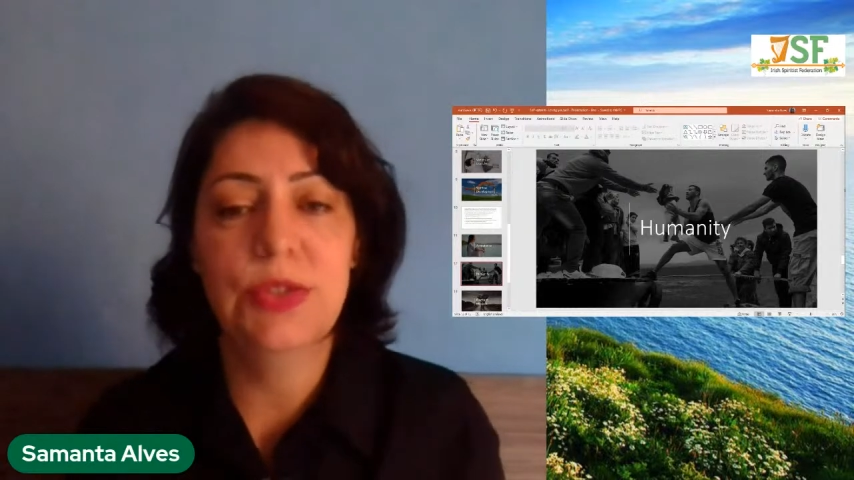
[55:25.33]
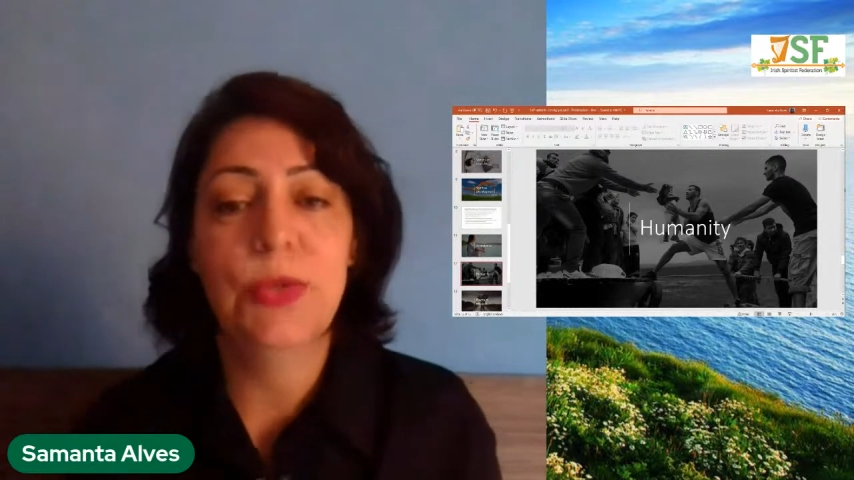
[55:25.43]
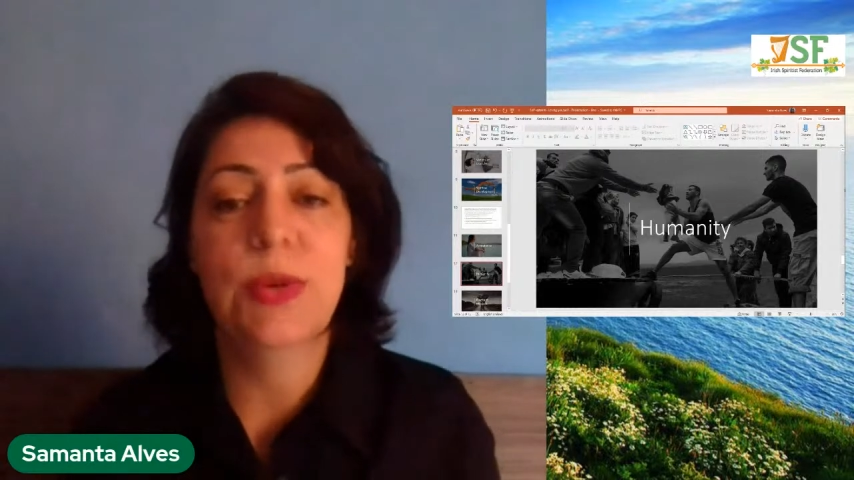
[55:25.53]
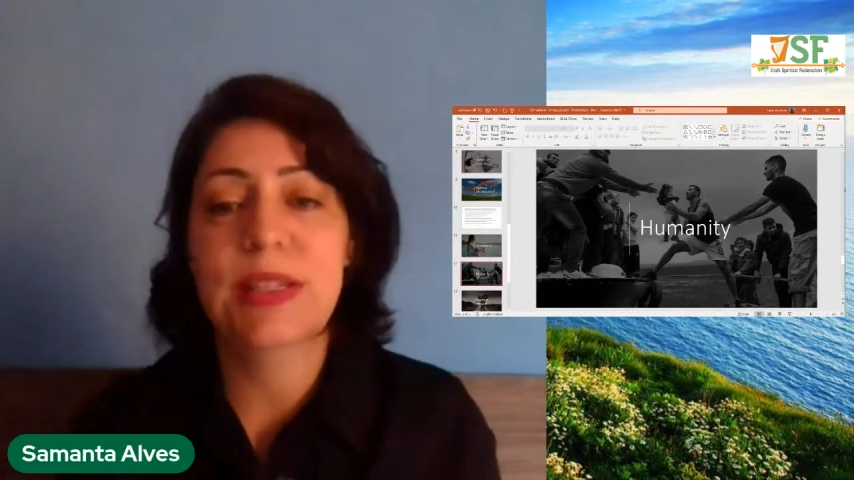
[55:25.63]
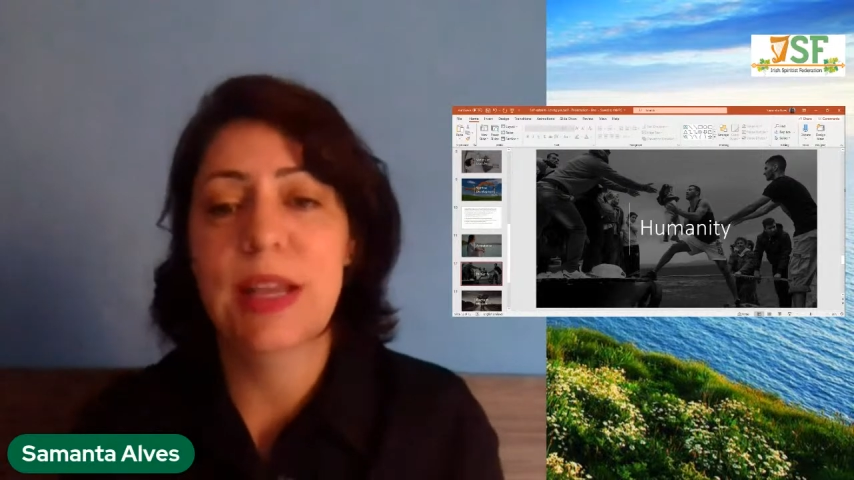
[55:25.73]

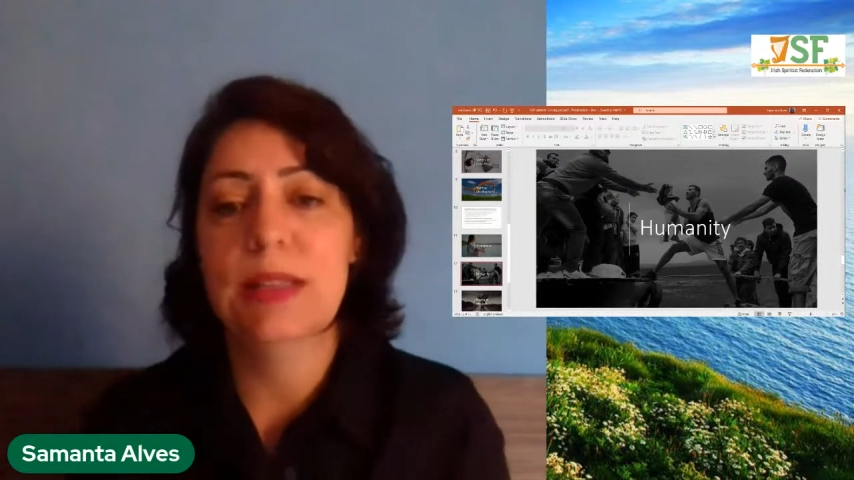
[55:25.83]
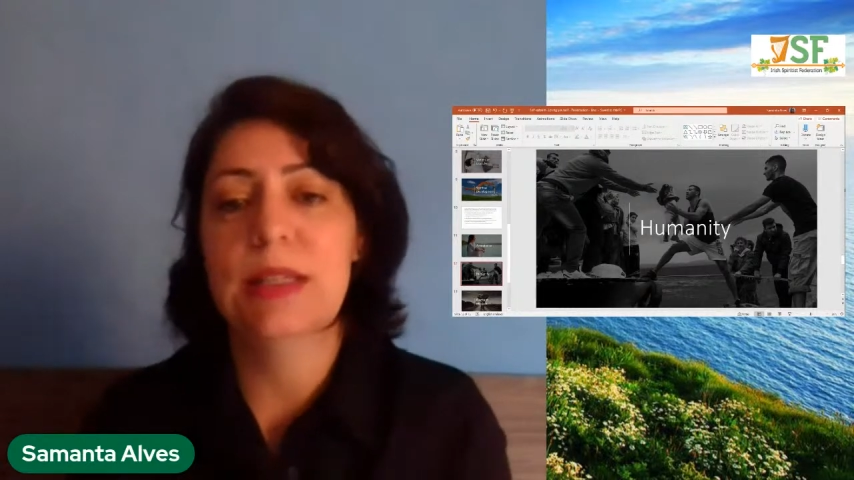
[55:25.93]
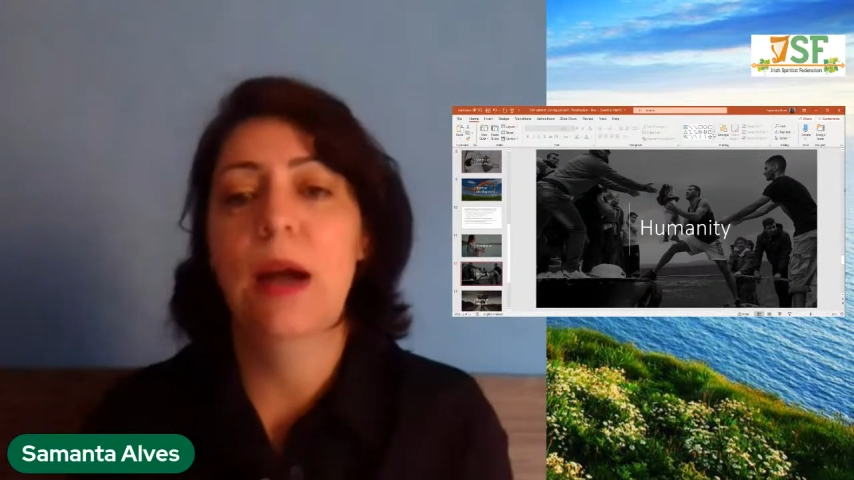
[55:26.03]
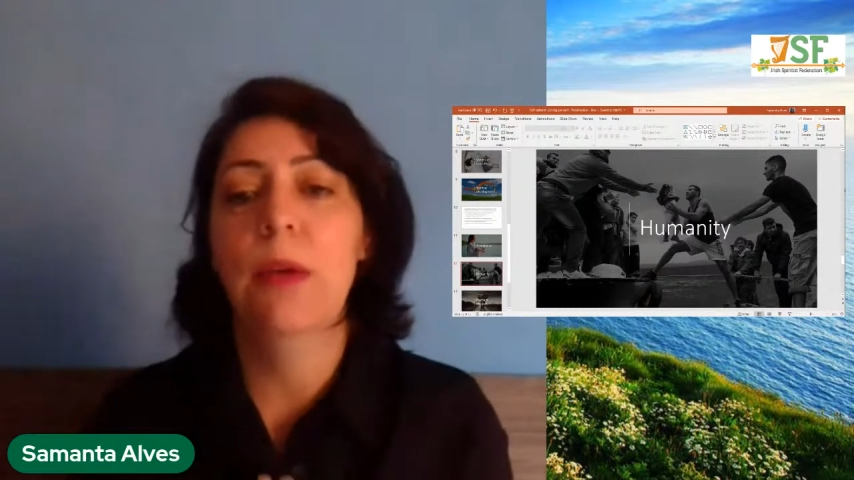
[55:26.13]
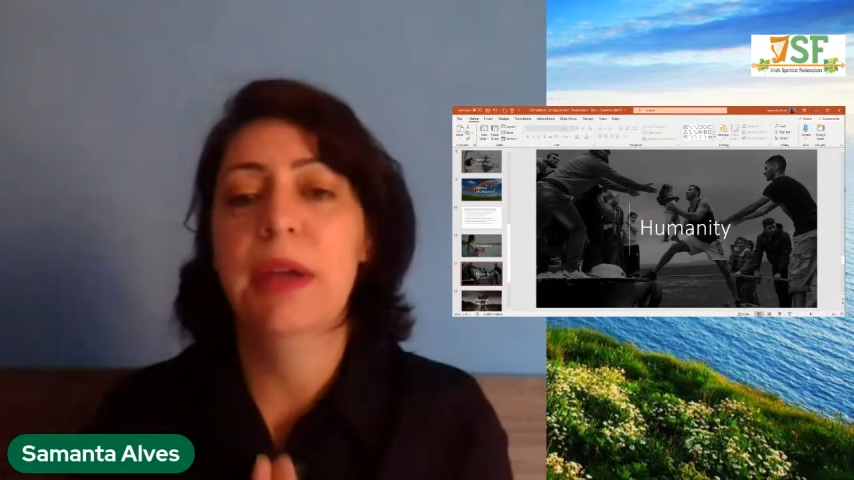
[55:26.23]
to
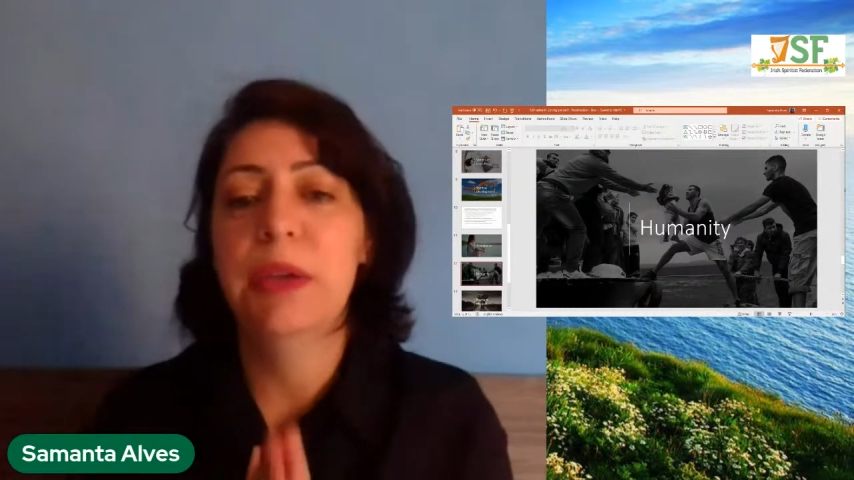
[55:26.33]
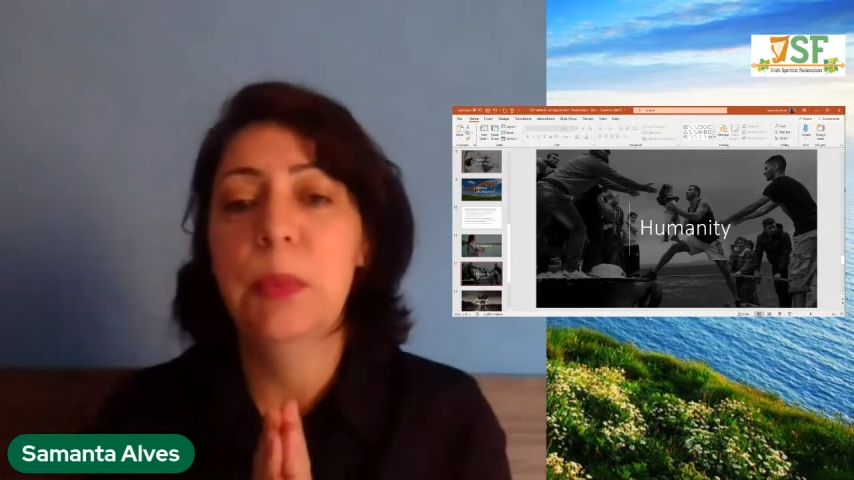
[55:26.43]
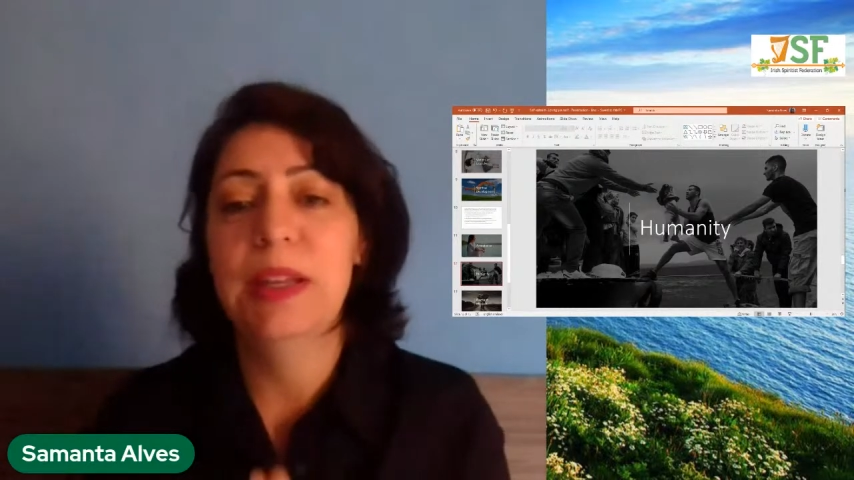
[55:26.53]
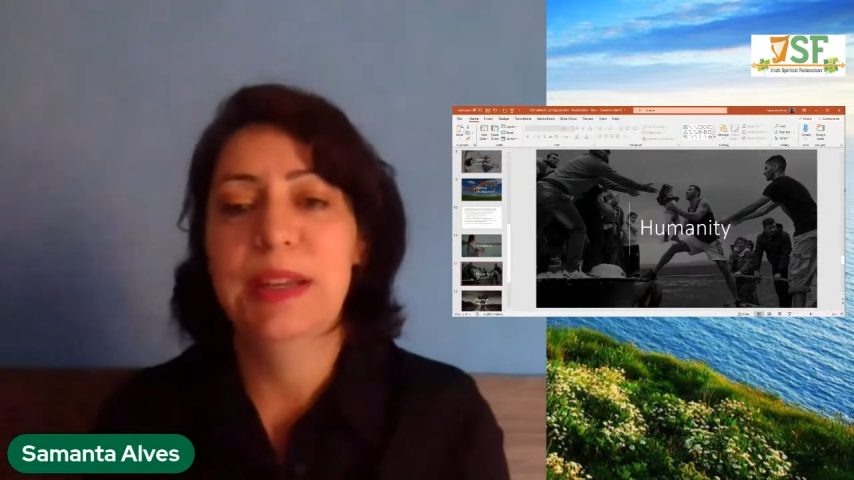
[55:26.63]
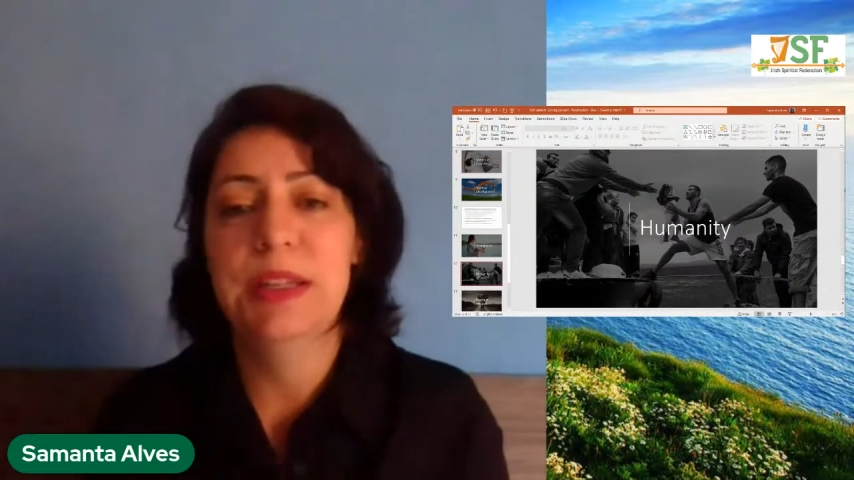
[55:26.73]
assess our
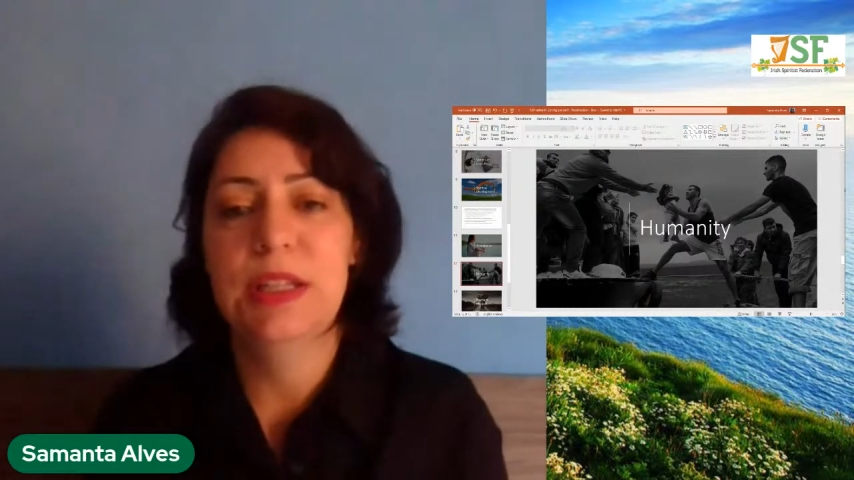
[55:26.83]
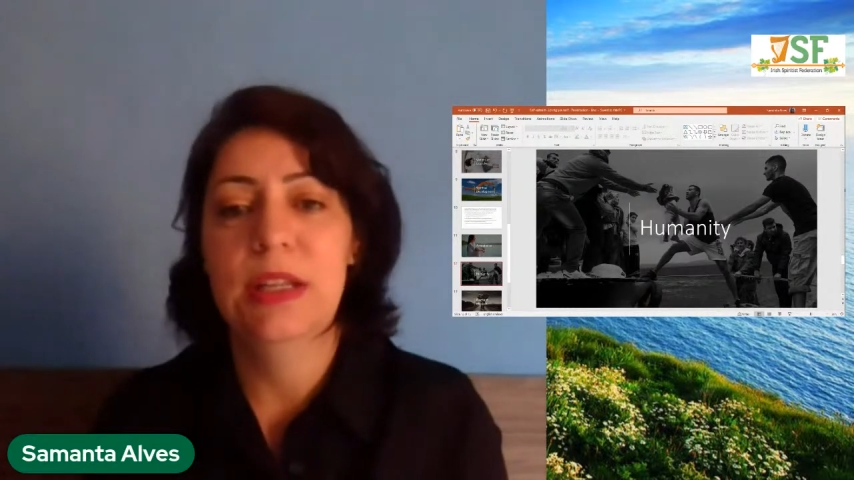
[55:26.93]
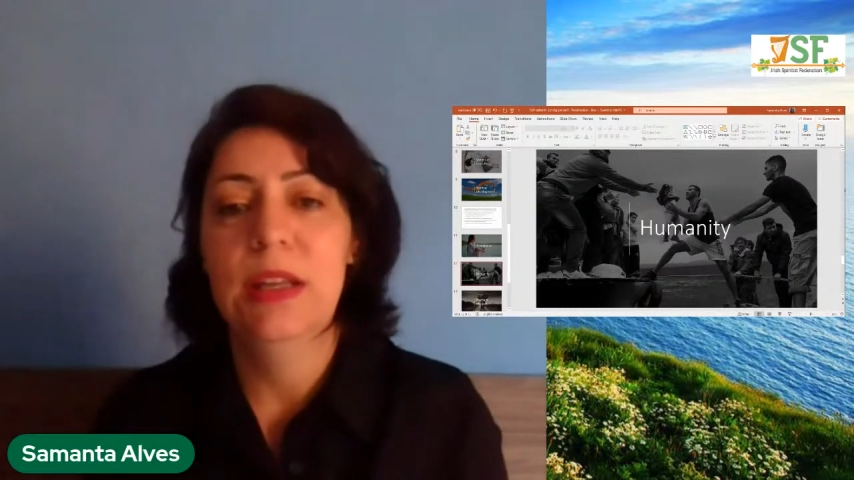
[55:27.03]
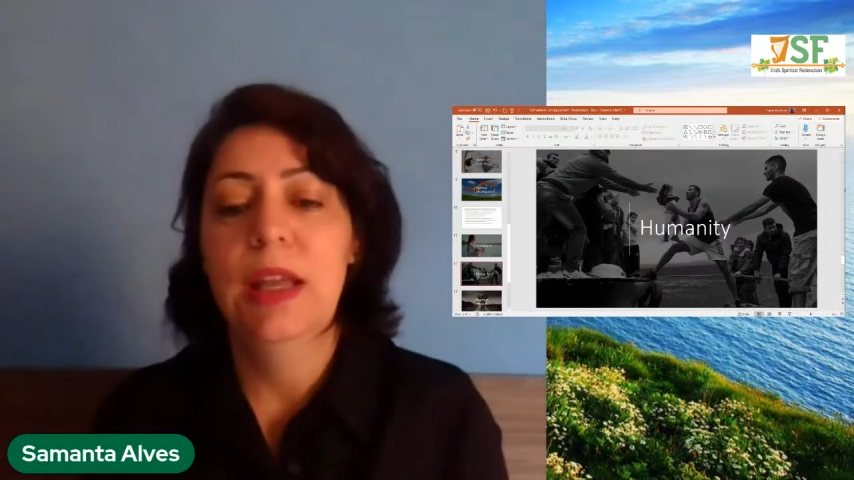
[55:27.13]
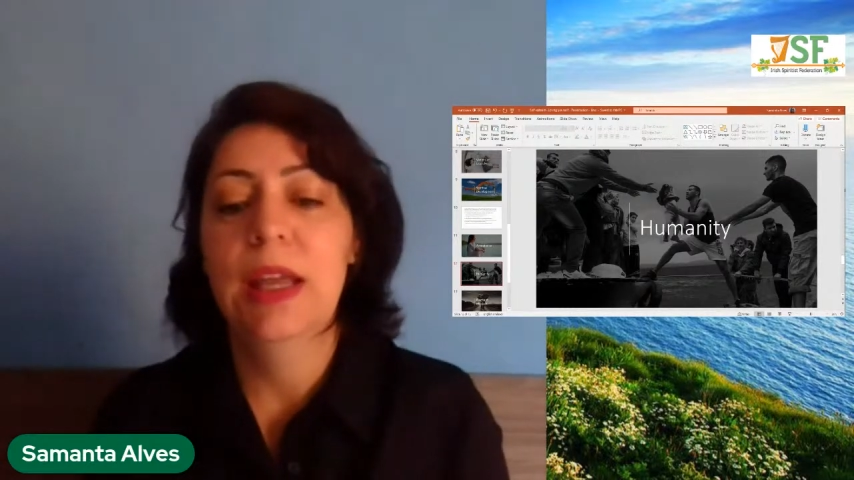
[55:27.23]

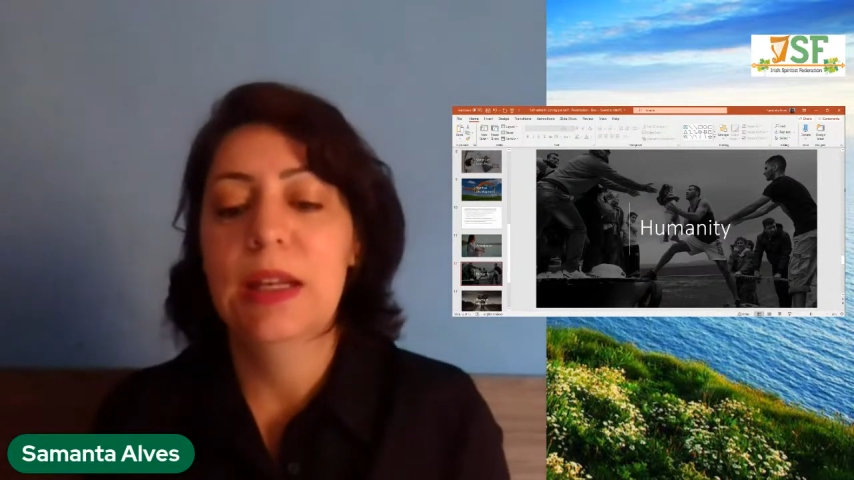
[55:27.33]
humanity